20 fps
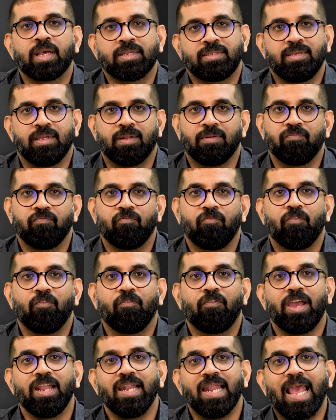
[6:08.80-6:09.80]
cousin.
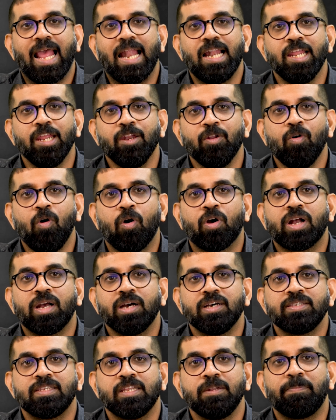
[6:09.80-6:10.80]
While El Nino
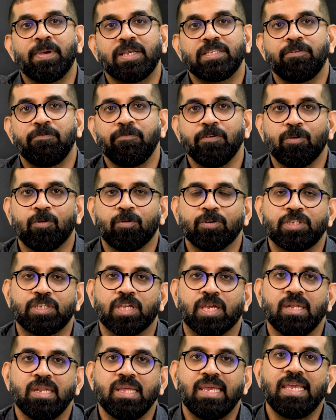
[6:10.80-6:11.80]
occurs in Pacific
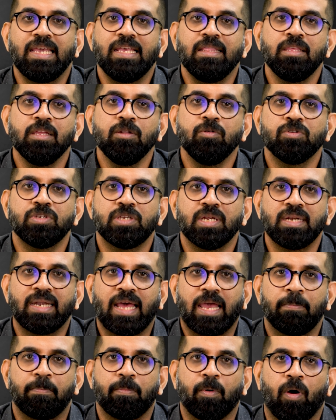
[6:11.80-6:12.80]
Ocean, Indian Ocean
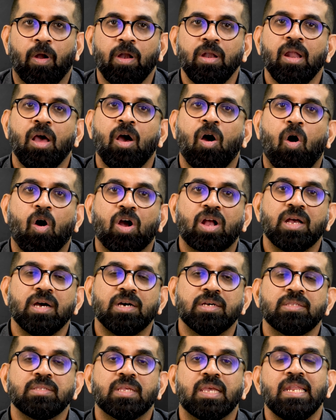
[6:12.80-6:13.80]
Dipole
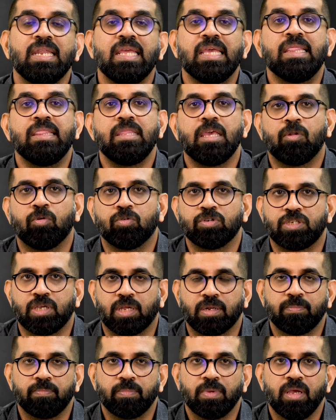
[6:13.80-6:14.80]
occurs in Indian
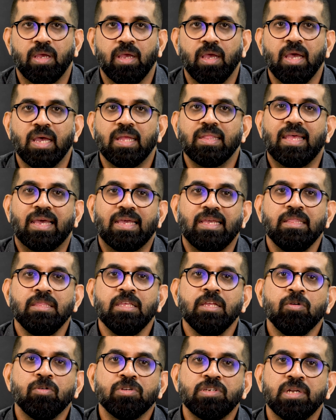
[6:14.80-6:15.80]
Ocean. The
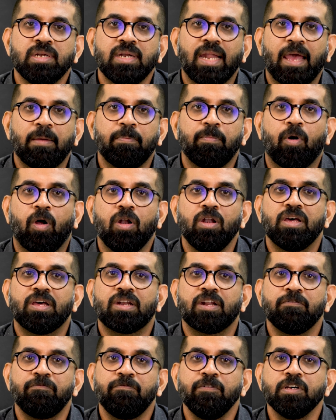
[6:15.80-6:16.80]
Indian Ocean Dipole
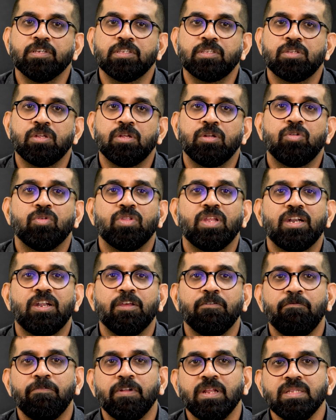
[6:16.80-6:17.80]
refers to the
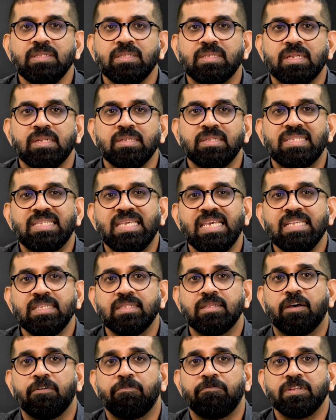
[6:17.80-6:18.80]
difference in sea
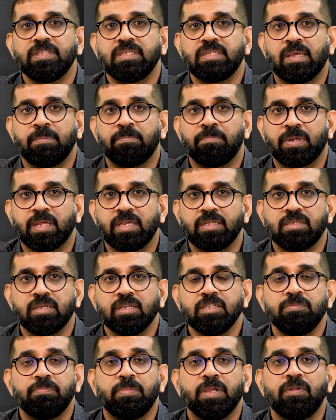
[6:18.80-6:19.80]
surface
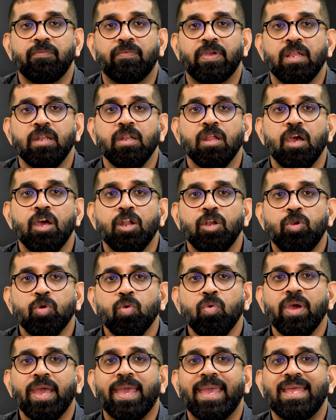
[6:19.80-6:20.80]
temperatures between
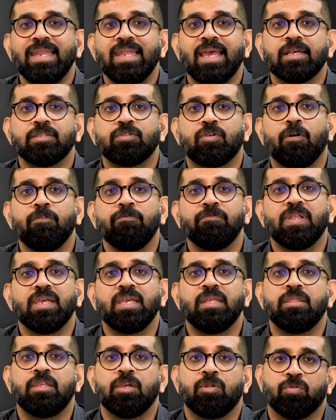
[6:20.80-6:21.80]
two areas of the
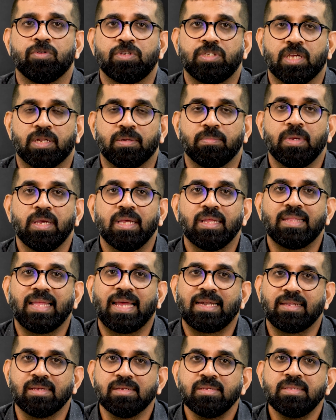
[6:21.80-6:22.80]
Indian Ocean,
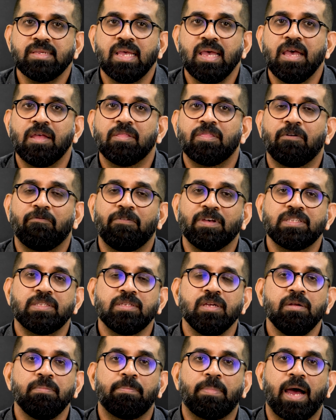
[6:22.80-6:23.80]
that is, the
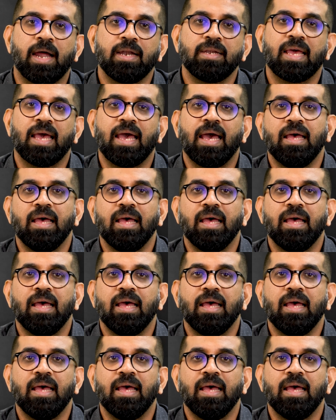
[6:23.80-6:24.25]
western part